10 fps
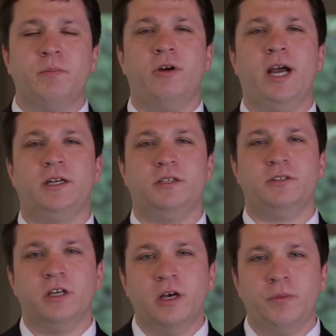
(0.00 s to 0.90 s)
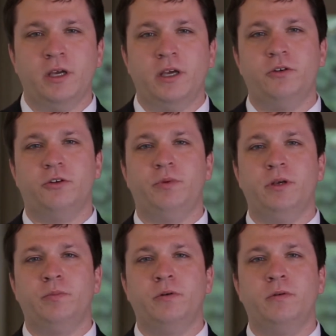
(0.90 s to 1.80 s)
practice to helping injured
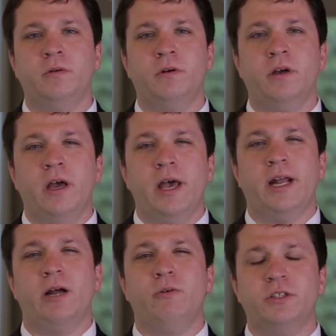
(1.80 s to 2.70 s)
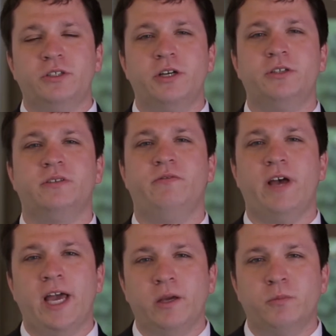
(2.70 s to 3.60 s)
people, and I want to share some
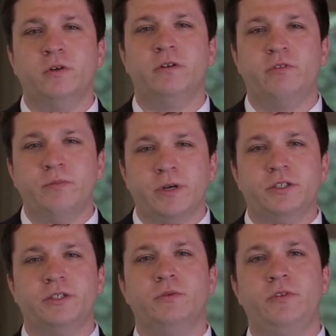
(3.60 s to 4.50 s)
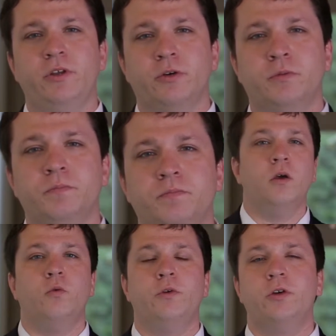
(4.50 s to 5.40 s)
valuable information with you.
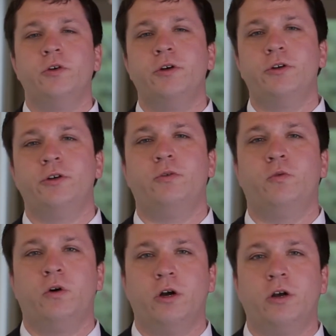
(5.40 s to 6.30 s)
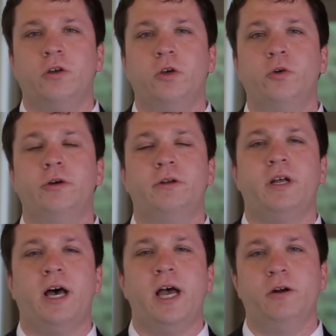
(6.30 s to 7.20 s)
When you are injured at work, you are
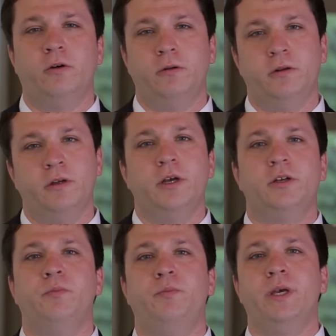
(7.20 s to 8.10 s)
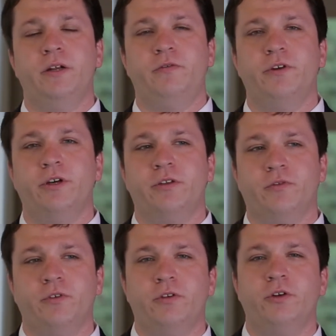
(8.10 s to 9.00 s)
entitled to benefits
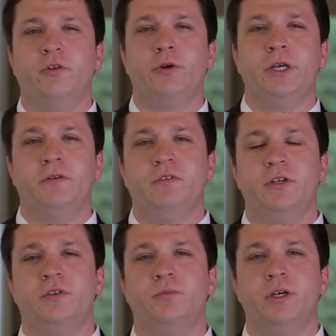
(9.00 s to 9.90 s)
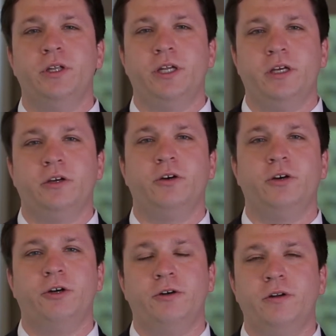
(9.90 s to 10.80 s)
for the degree of disability
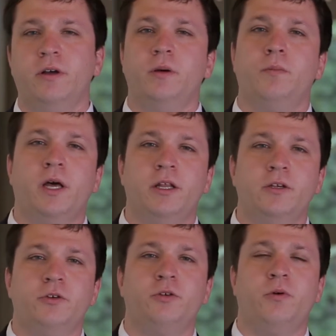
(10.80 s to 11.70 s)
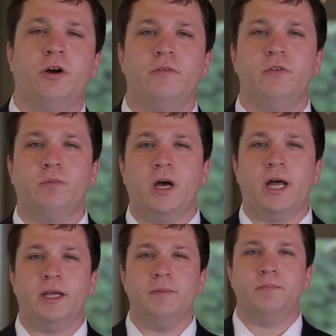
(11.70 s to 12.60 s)
incurred by the injured part of your body.